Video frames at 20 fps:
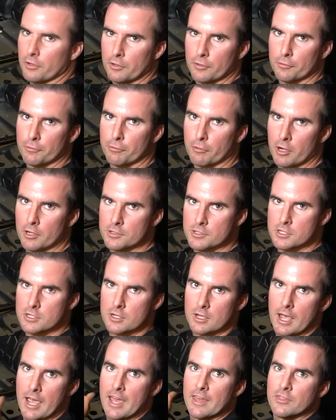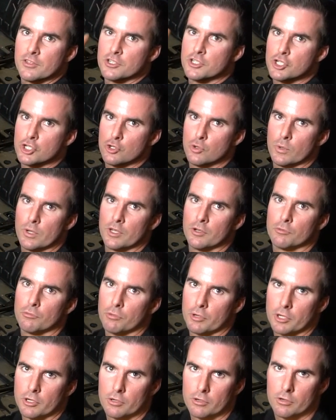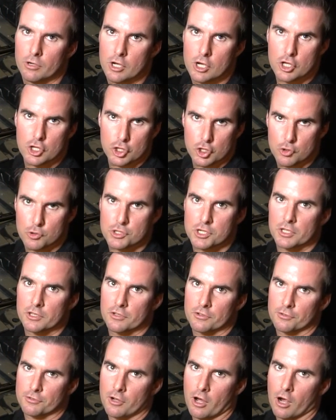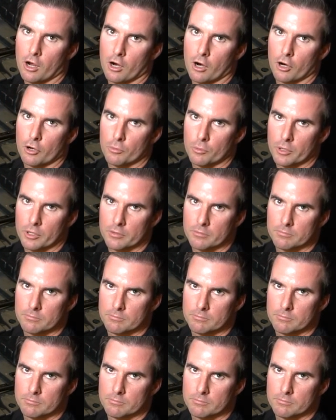in front and the two in rear using the stock hardware.